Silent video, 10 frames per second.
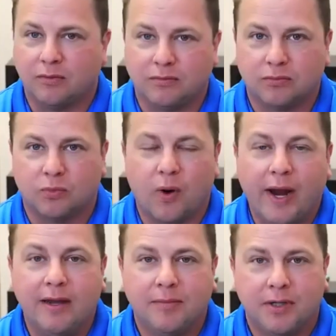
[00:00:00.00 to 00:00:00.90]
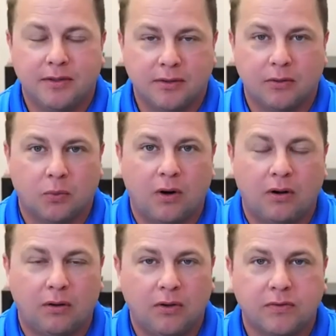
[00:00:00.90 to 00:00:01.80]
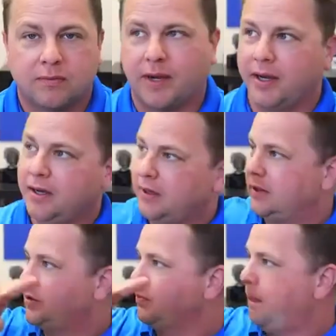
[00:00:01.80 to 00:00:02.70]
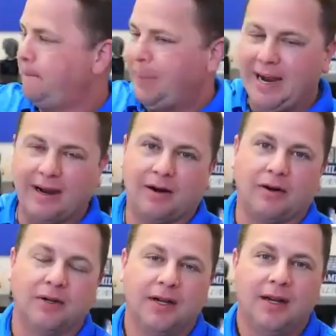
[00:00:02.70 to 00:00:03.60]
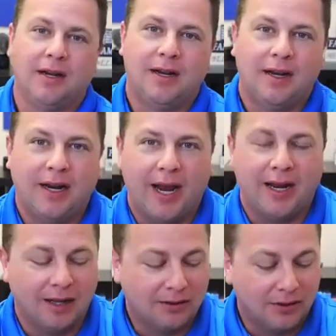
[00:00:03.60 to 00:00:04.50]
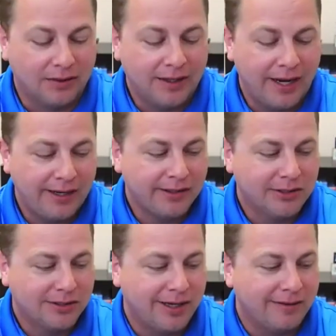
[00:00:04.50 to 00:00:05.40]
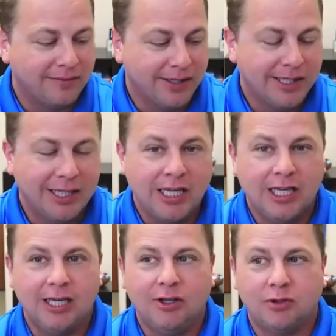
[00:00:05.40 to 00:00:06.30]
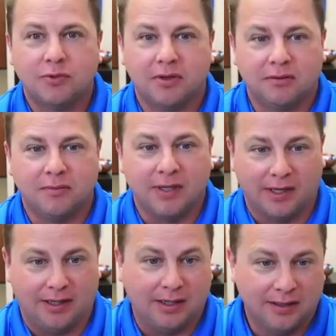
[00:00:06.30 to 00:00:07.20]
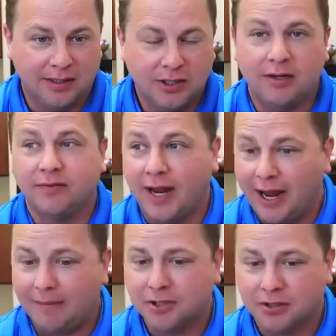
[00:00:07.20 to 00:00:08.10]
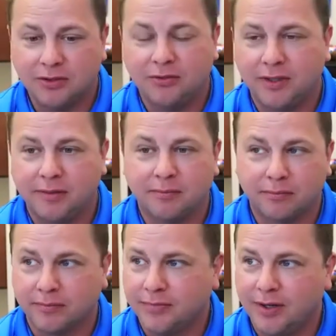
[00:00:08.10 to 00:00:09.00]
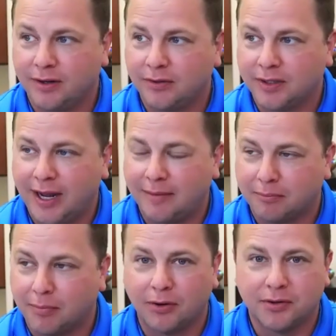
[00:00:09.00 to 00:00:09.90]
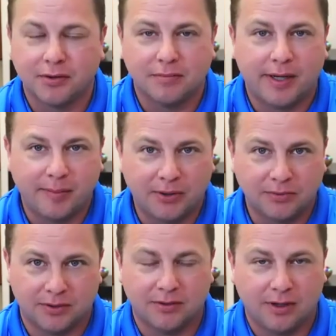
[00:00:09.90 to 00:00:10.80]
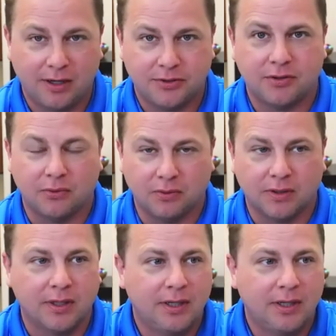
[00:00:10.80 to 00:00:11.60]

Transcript: rammed into the wall over my head, just pow. And I thought that could have killed me, could have absolutely got murdered by my own garage door.